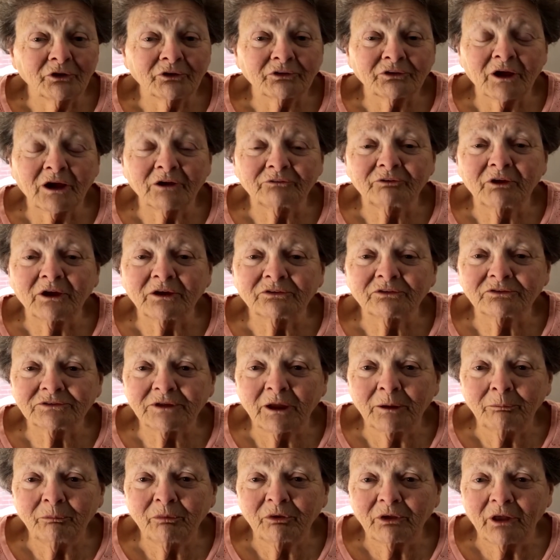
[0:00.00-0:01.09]
since I've had
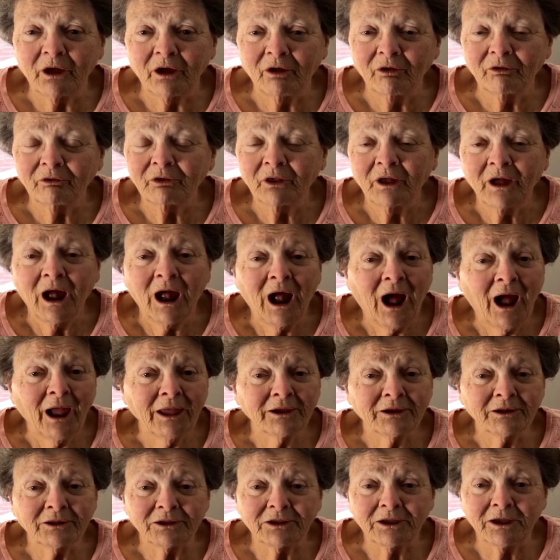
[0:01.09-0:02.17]
stem cells, I
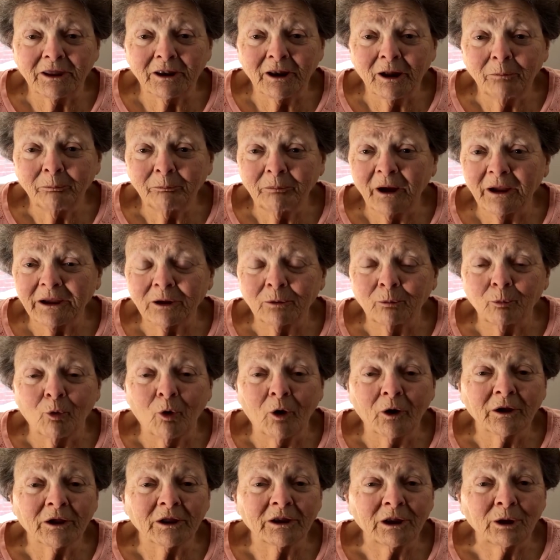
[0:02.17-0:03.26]
can get up, I can
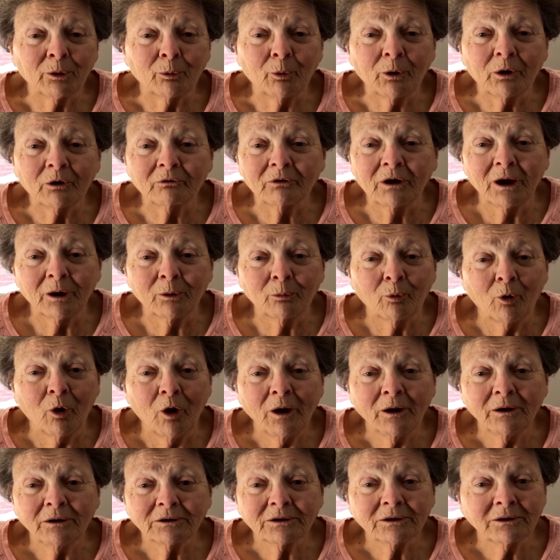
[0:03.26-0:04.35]
walk anywhere I
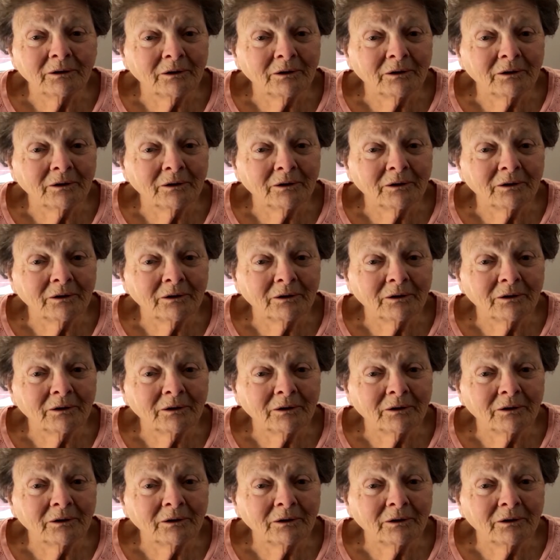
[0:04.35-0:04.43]
want.